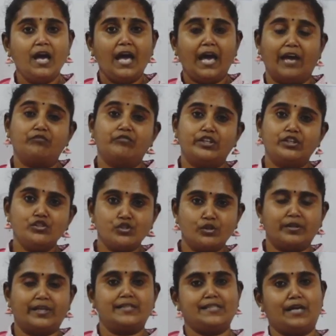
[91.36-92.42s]
and when is
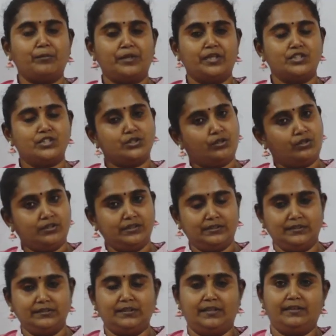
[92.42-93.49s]
your examination, all these
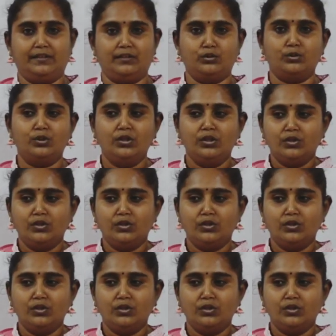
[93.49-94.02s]
things I will tell you.